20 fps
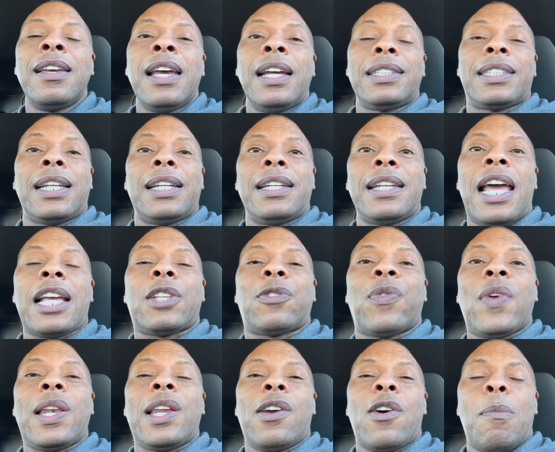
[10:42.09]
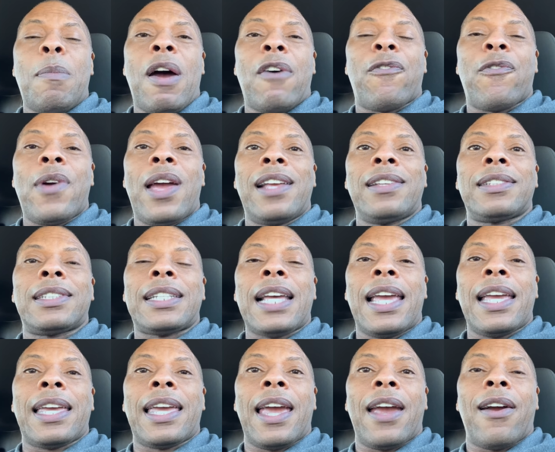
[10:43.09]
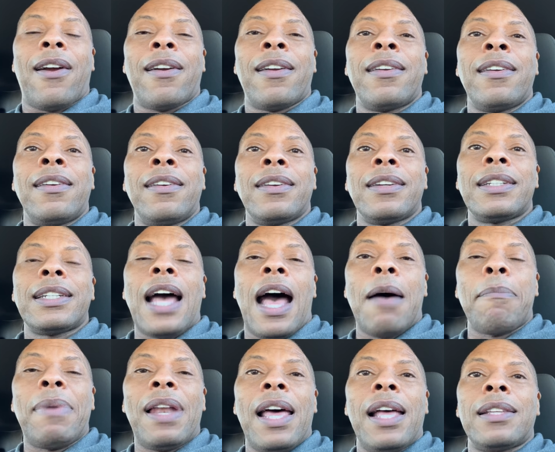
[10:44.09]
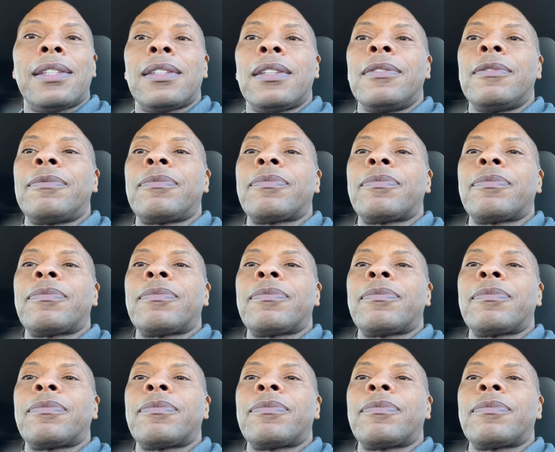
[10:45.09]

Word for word: Until the next video, my friends, take care. God bless.